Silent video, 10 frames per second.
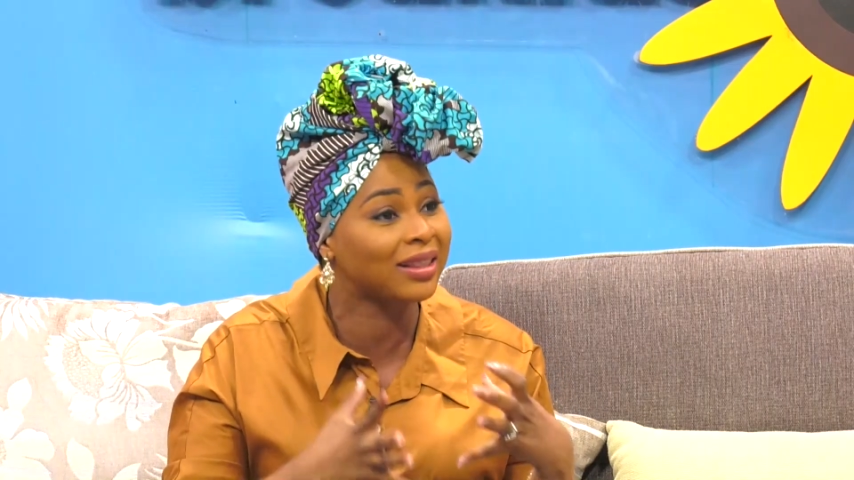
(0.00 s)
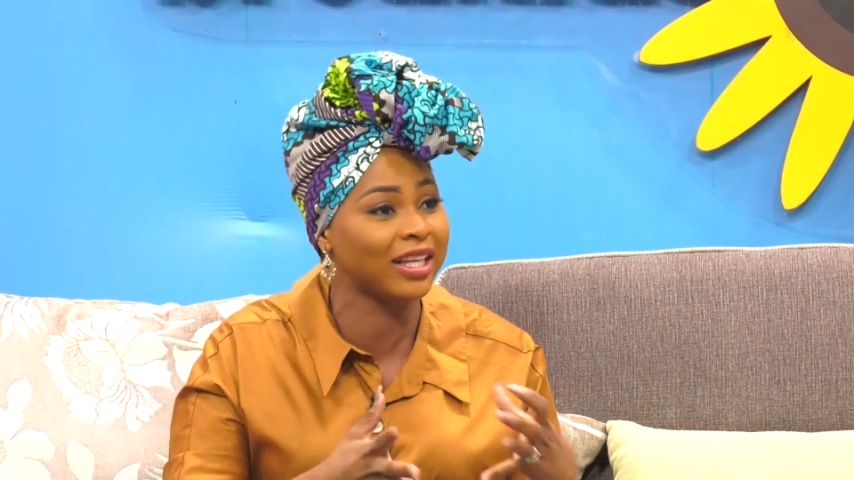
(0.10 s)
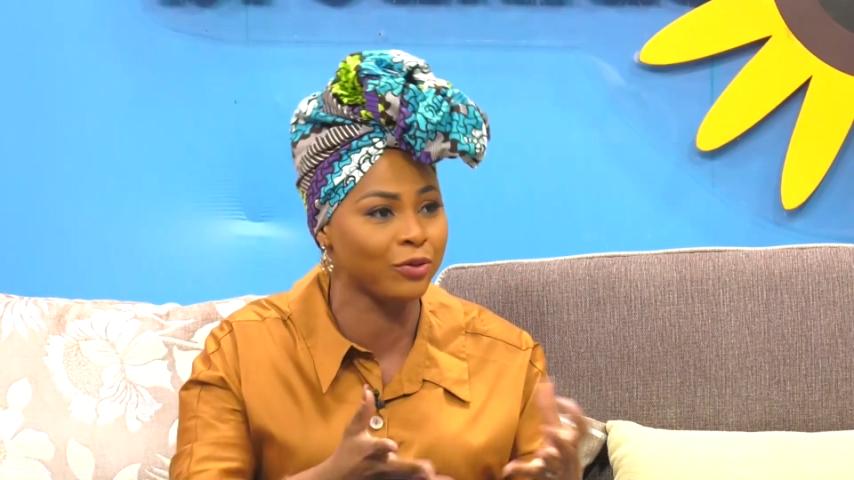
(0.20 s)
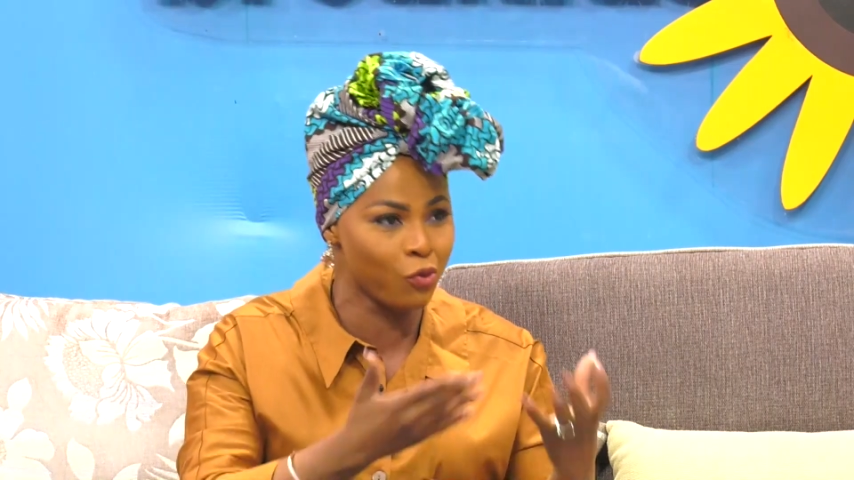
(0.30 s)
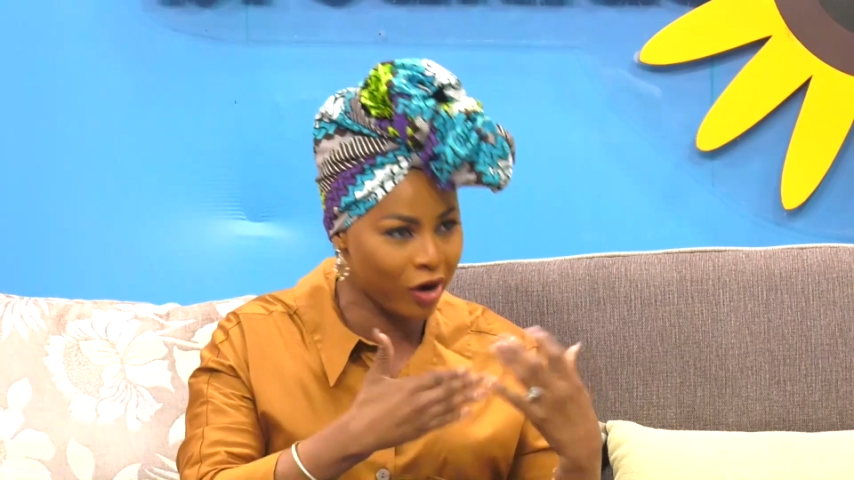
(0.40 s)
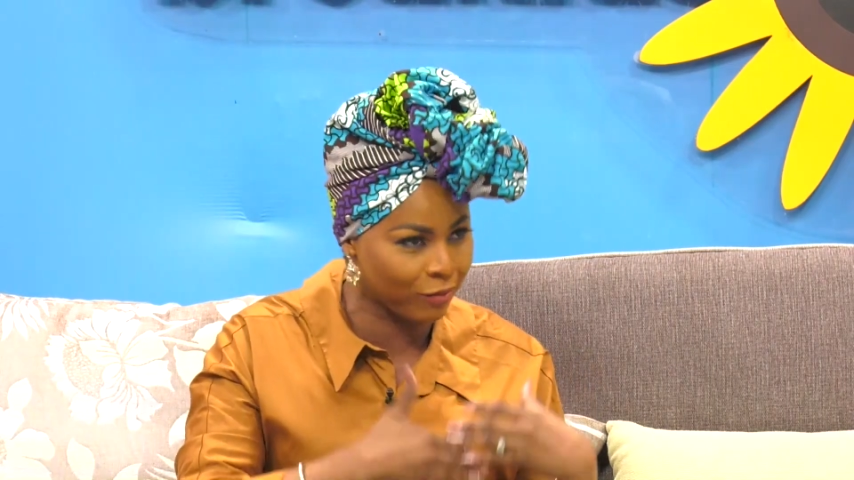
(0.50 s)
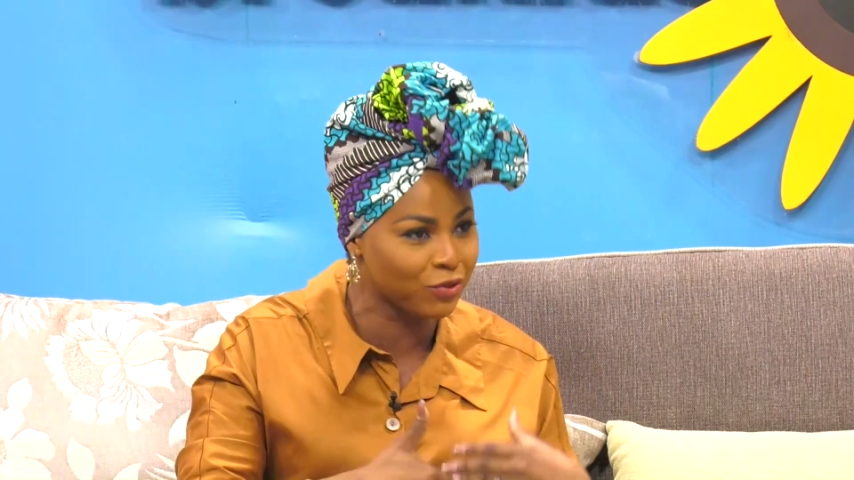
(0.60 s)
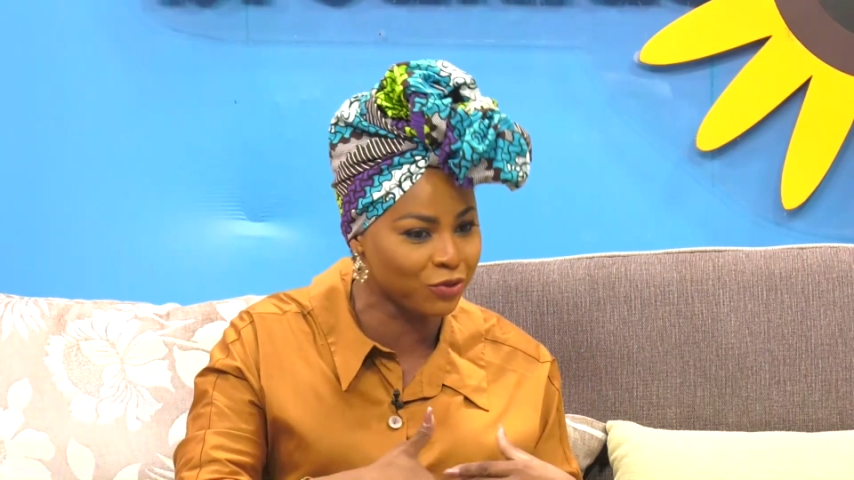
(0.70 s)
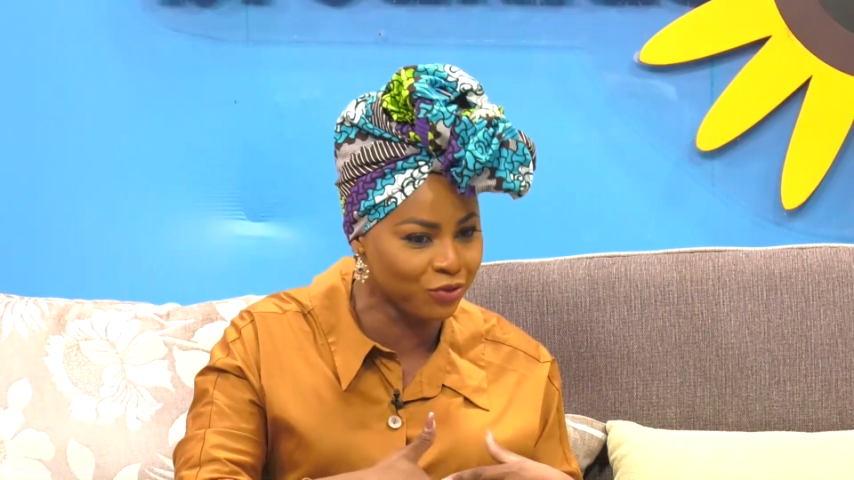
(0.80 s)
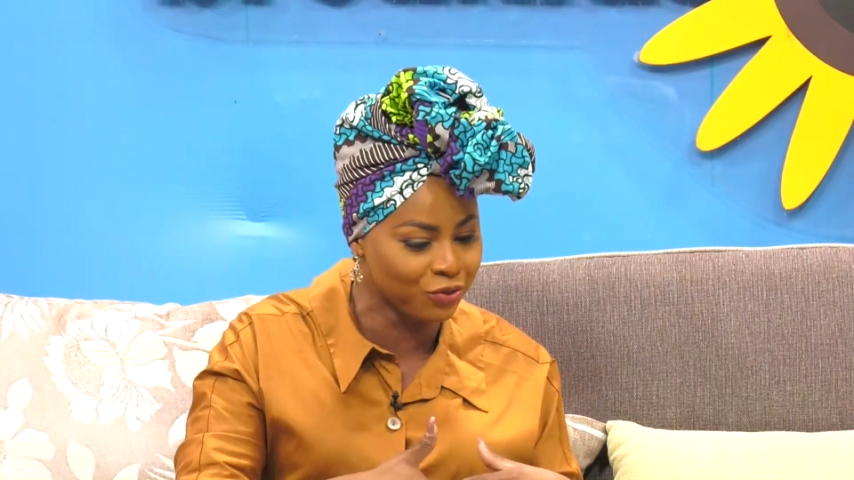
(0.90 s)
thing will
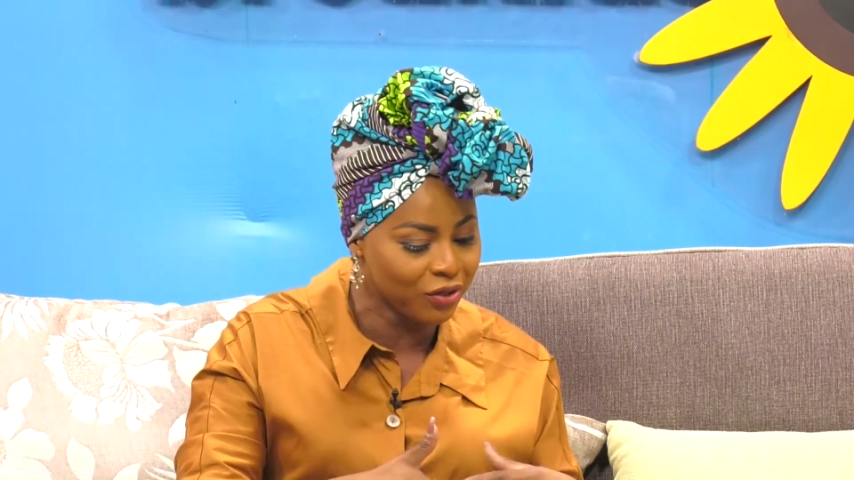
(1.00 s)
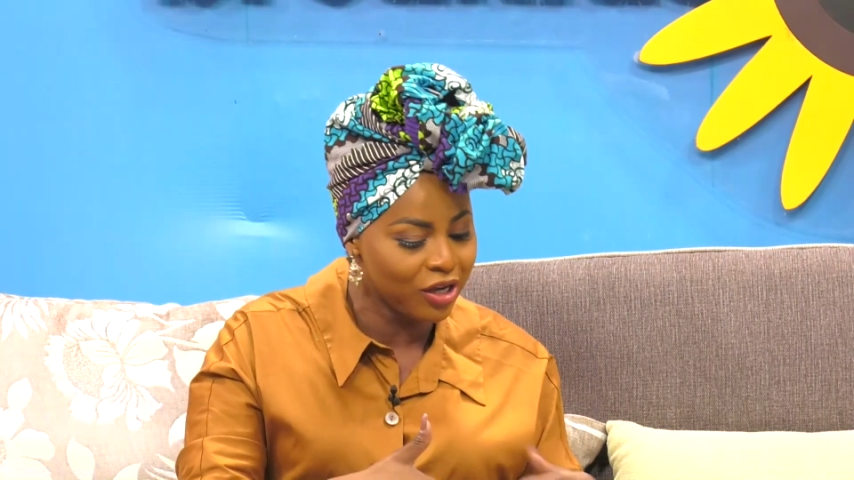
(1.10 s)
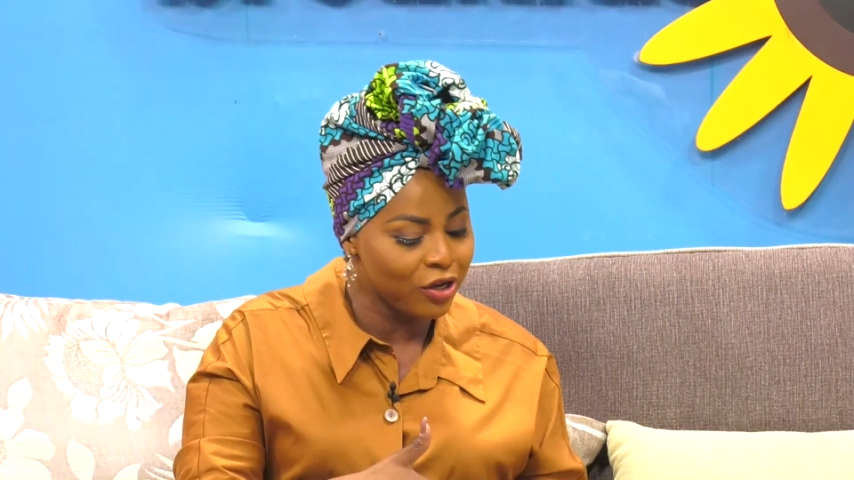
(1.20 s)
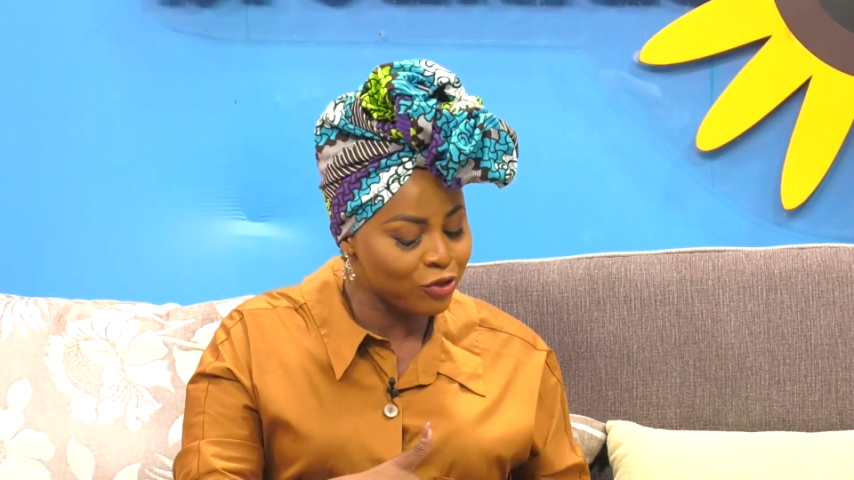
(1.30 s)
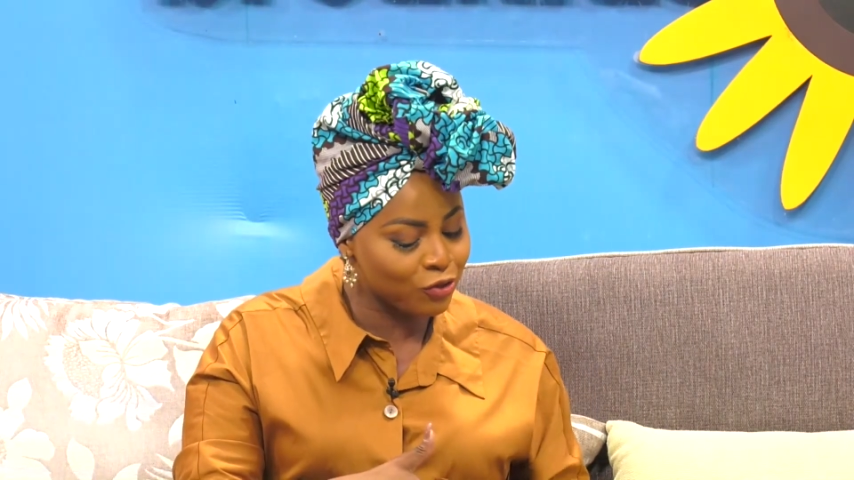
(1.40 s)
come to you. Mm-hmm.